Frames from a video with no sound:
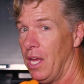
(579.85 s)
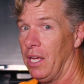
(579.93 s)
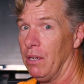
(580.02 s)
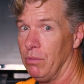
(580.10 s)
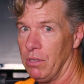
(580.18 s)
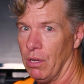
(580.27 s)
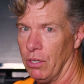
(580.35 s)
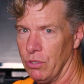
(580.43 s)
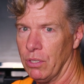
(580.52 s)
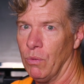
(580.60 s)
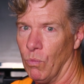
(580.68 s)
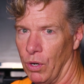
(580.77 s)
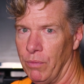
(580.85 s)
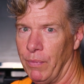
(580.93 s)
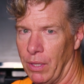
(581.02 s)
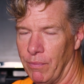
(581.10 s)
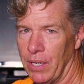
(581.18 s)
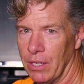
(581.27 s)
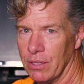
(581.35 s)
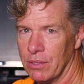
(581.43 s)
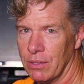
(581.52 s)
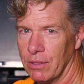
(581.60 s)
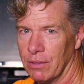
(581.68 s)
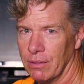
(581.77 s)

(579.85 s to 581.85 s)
it was 101 millimeters.